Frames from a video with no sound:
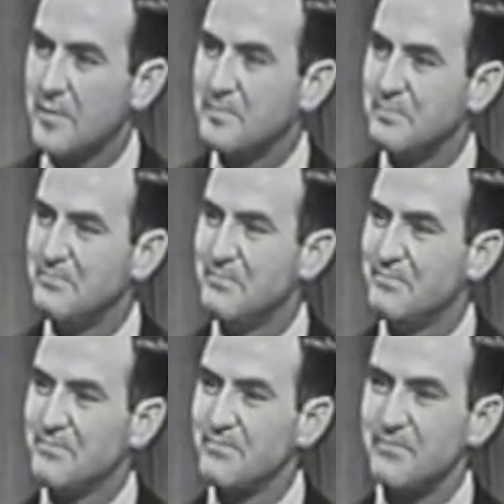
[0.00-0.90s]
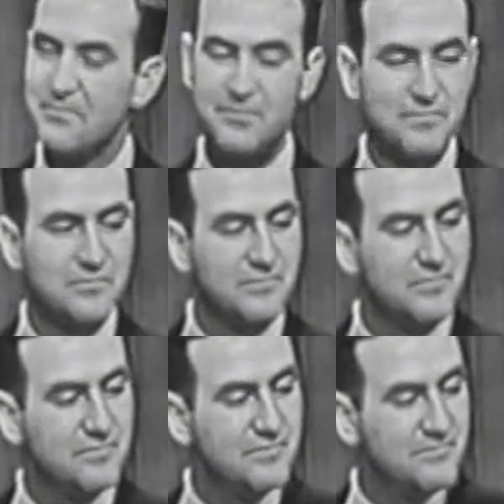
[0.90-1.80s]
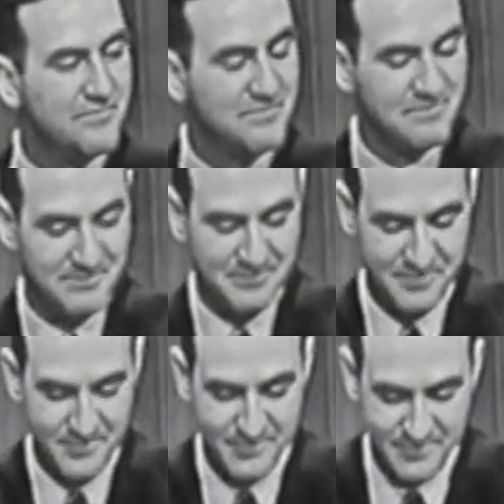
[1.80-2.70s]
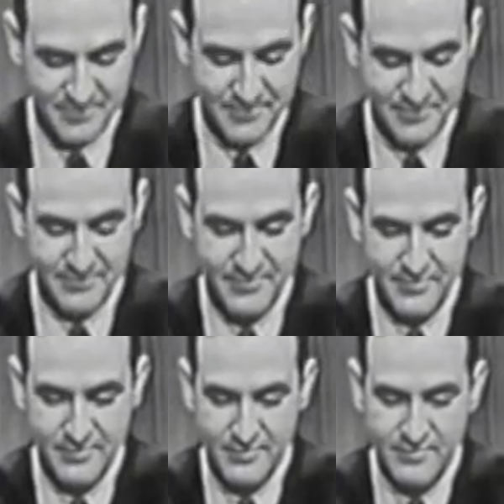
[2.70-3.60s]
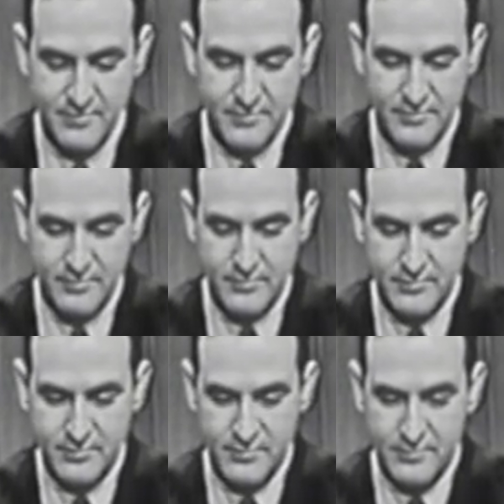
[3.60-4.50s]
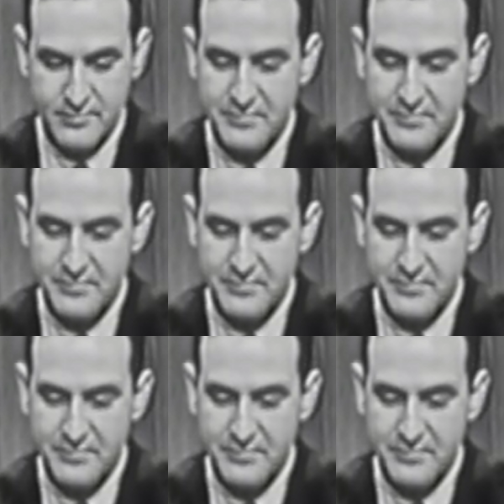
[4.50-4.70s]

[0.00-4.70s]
This person isn't speaking.